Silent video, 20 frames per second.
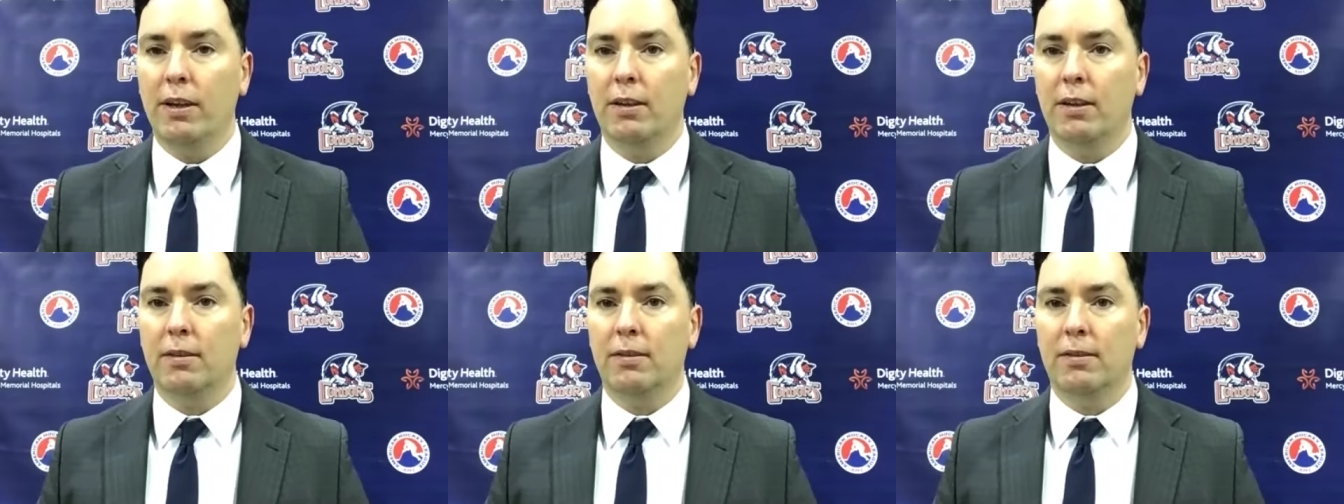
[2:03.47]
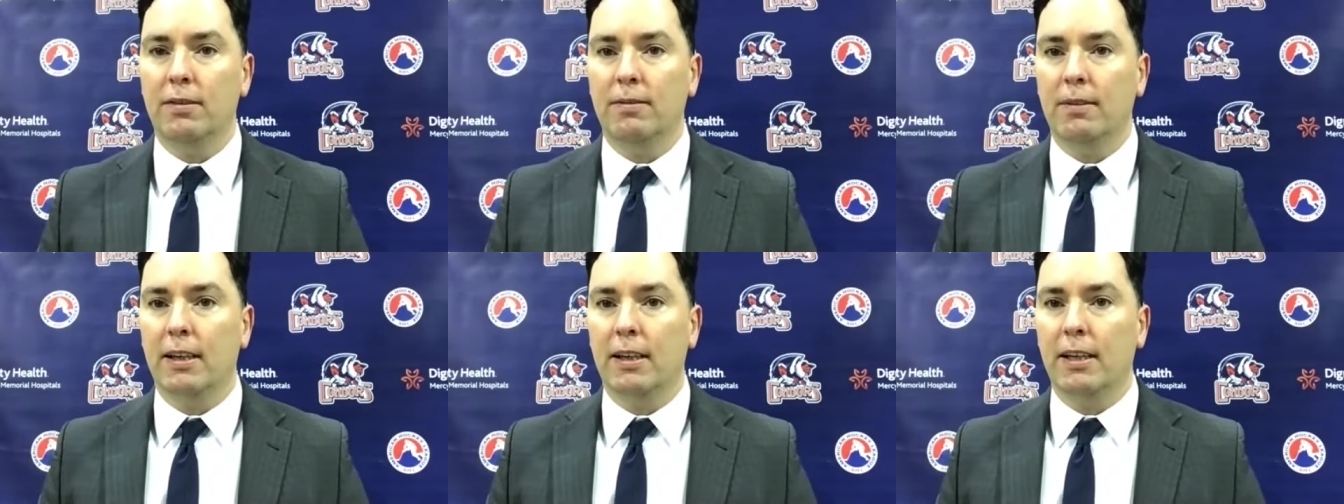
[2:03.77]
And
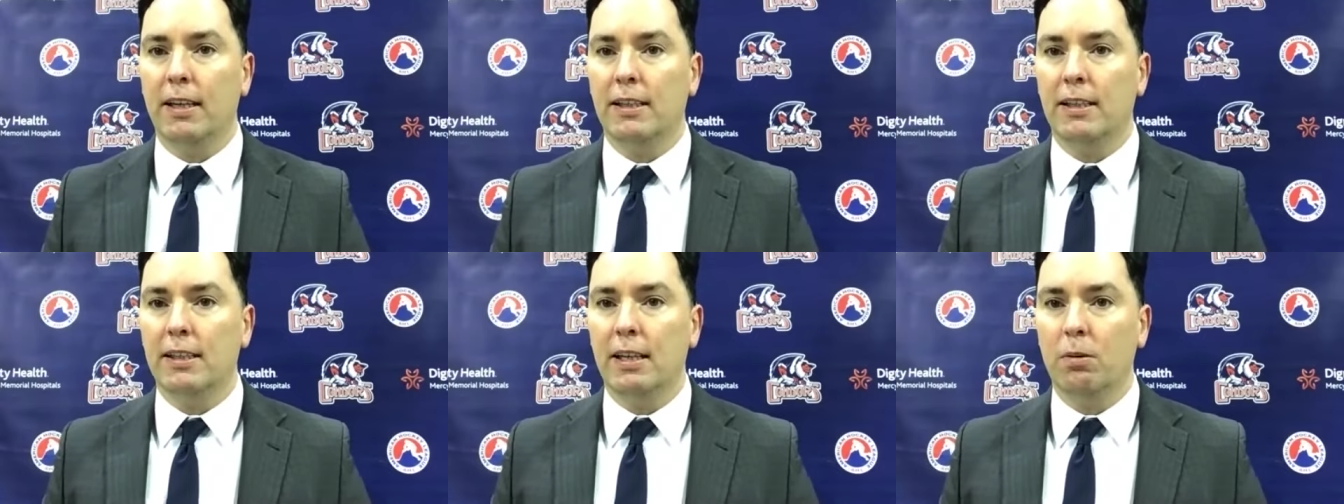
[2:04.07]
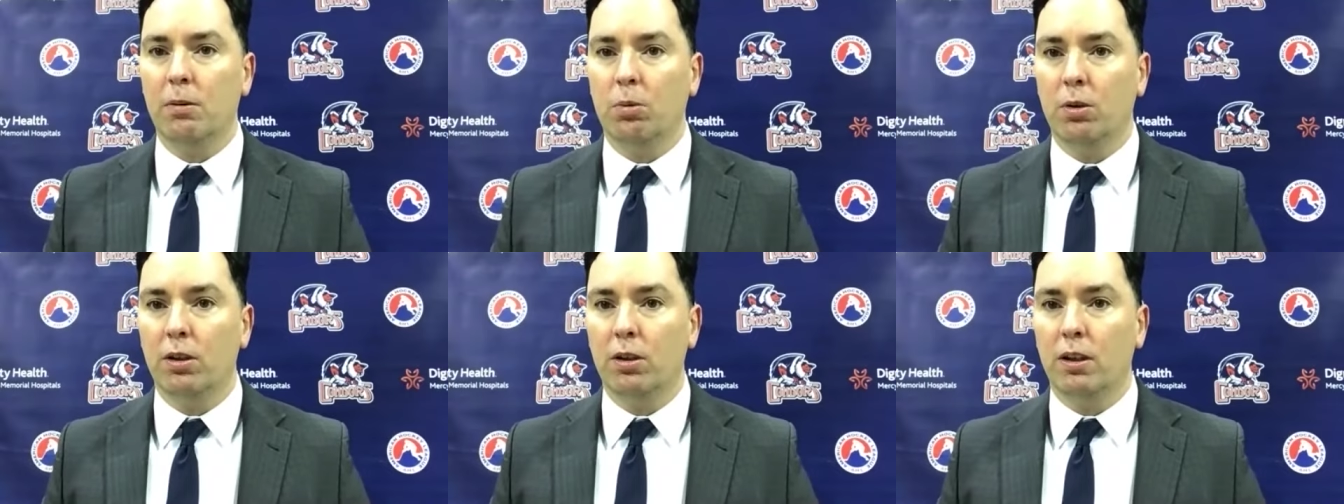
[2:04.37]
like I said,
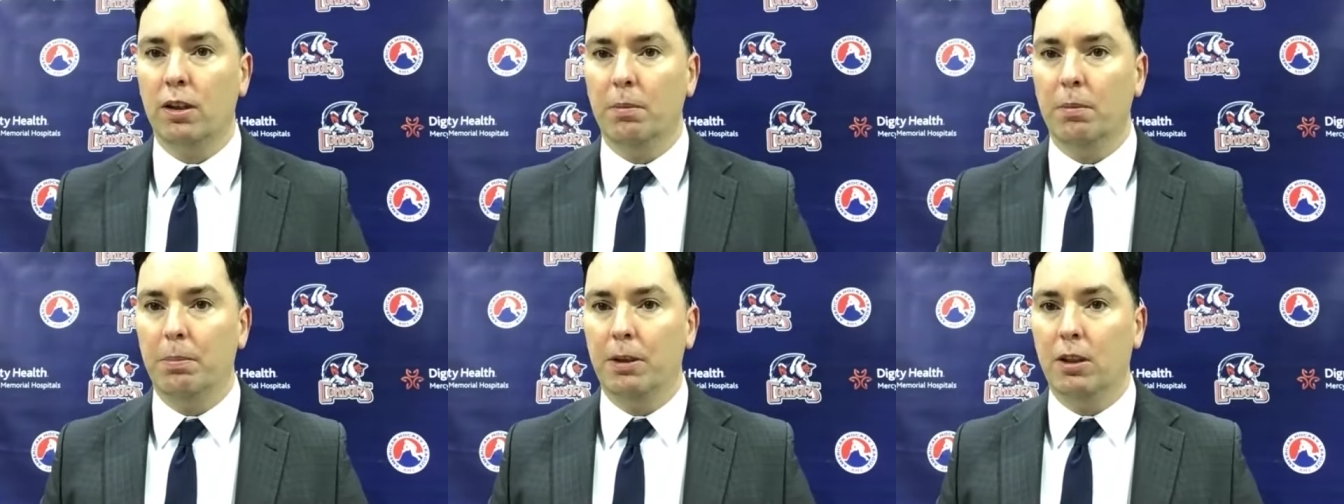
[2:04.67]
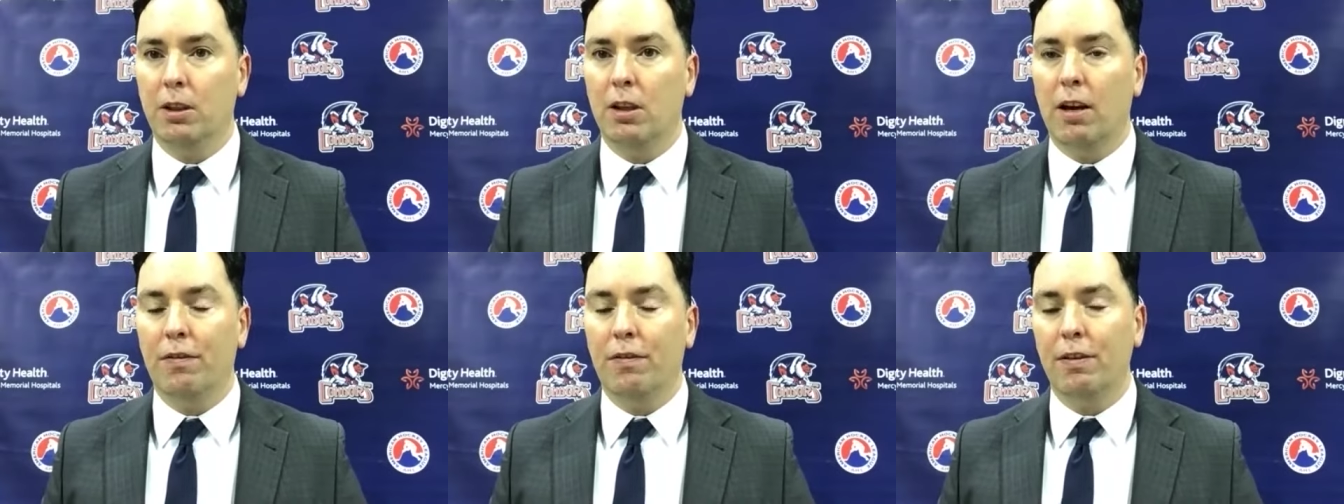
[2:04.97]
we're going to
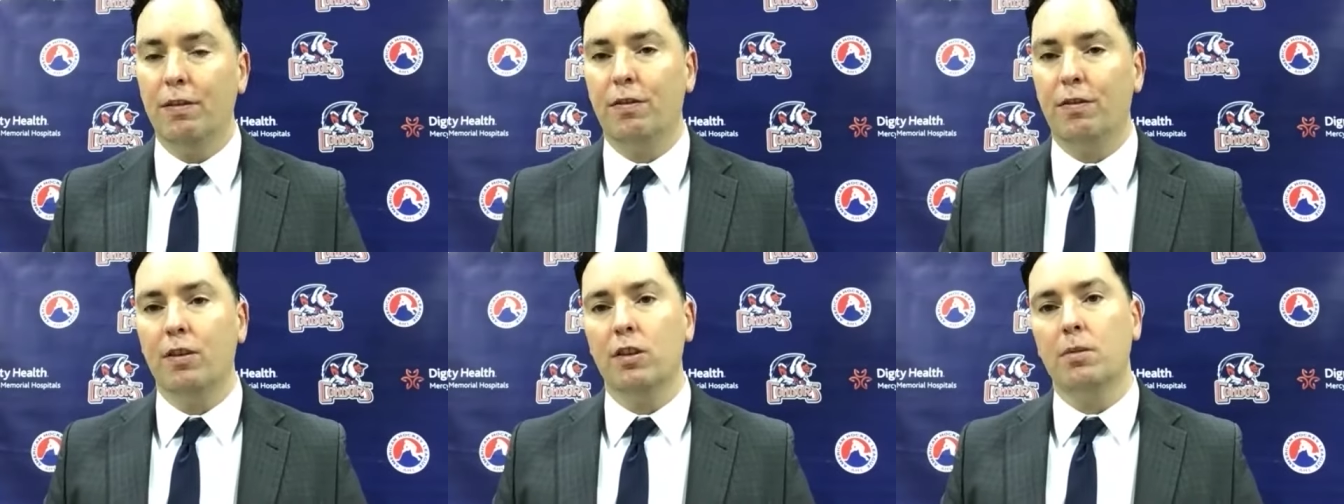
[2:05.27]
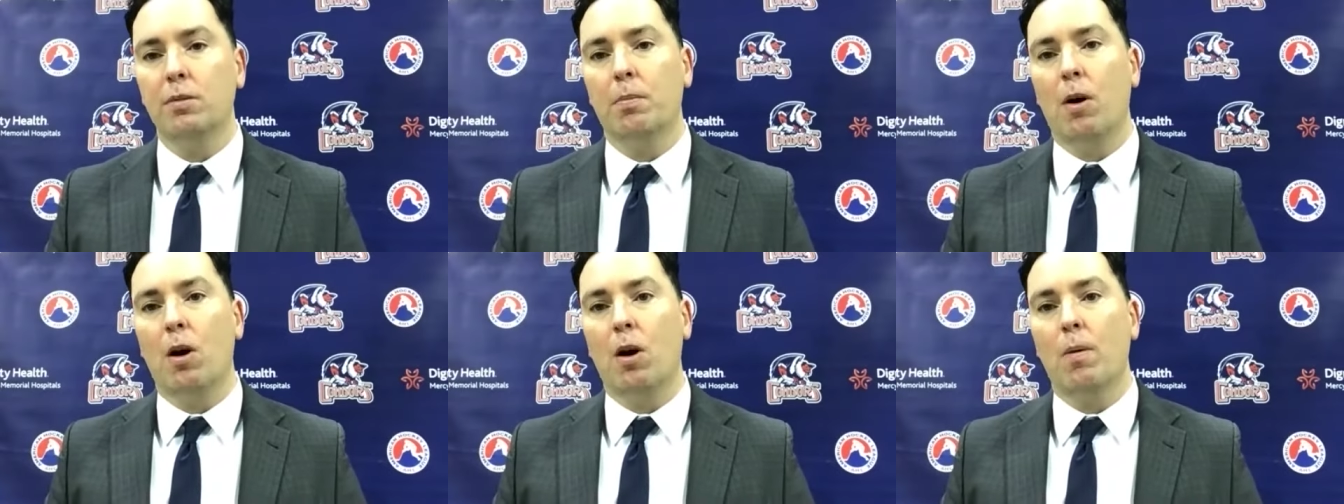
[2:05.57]
build off it for
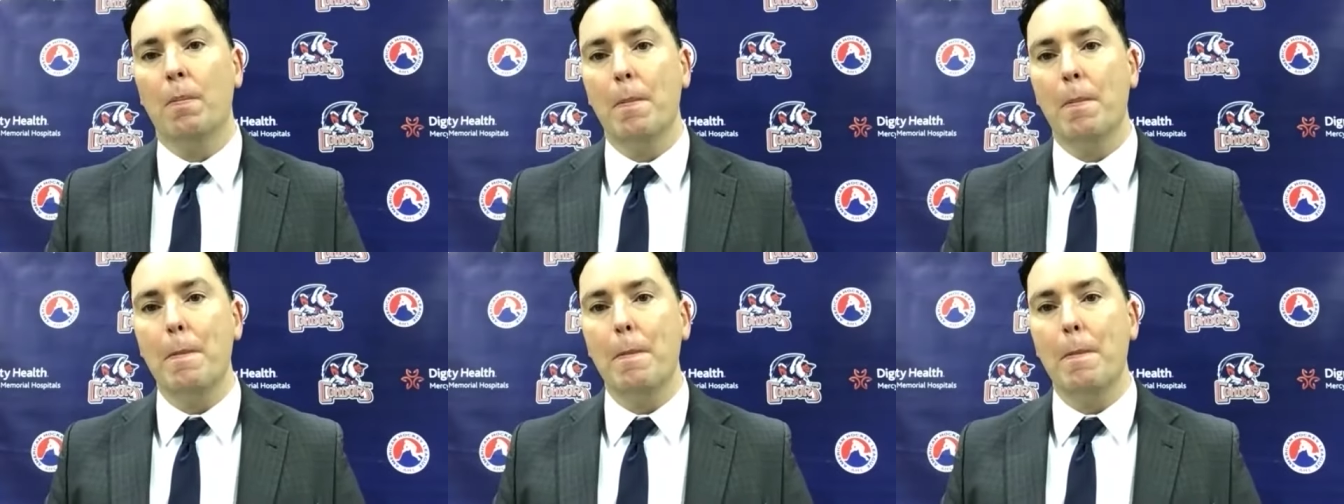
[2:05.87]
tomorrow.